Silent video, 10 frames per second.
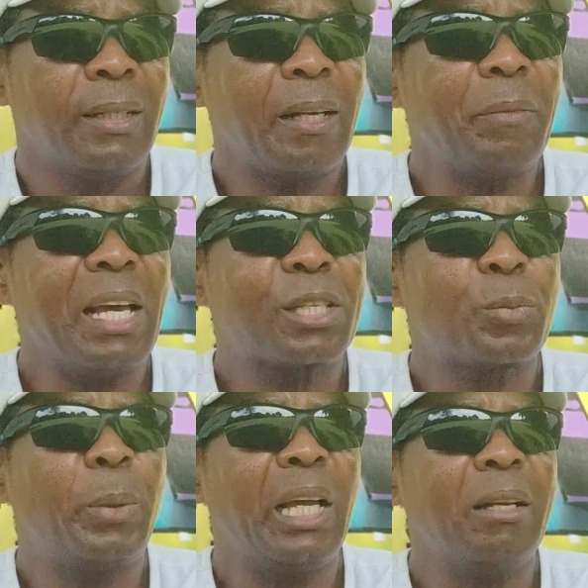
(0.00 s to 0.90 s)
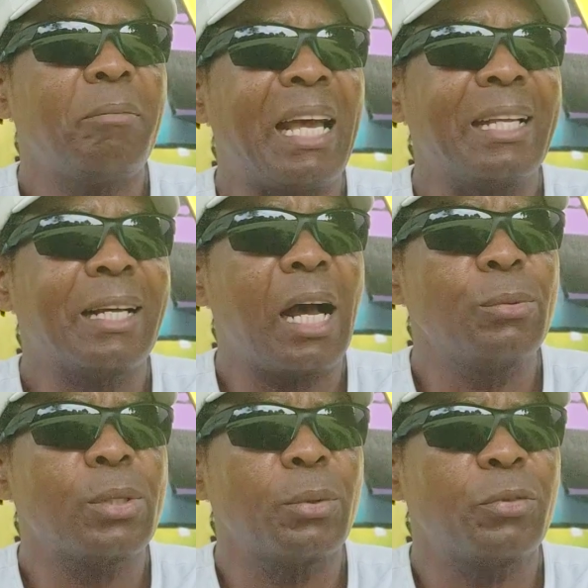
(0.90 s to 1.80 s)
Let me explain my
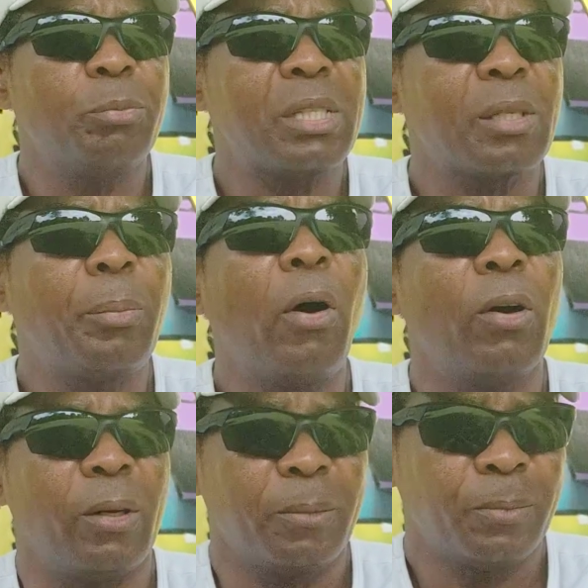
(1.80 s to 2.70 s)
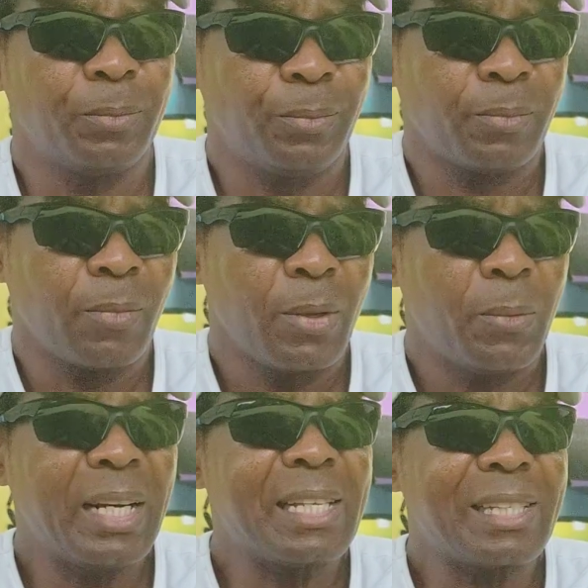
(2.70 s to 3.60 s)
encounter with Mr. Paul
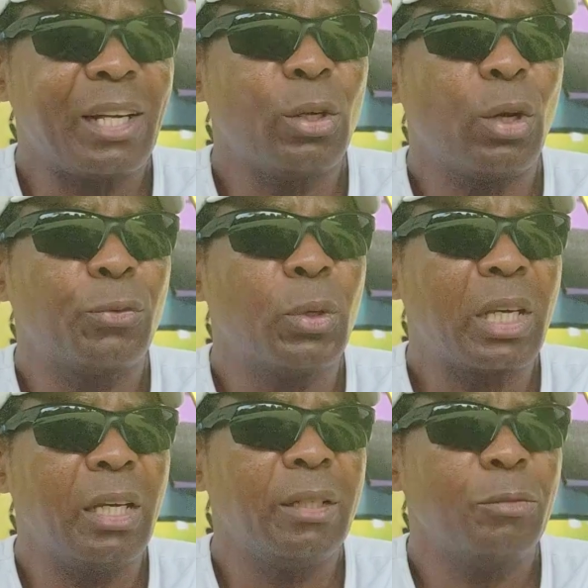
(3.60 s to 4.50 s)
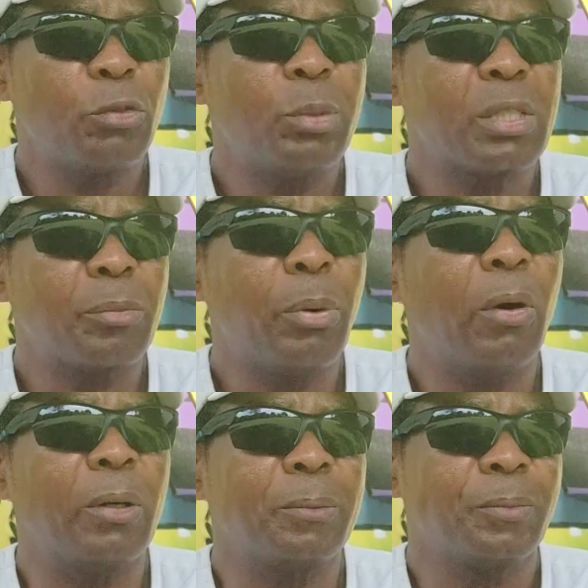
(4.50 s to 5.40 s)
when I started off working with Mr. Paul.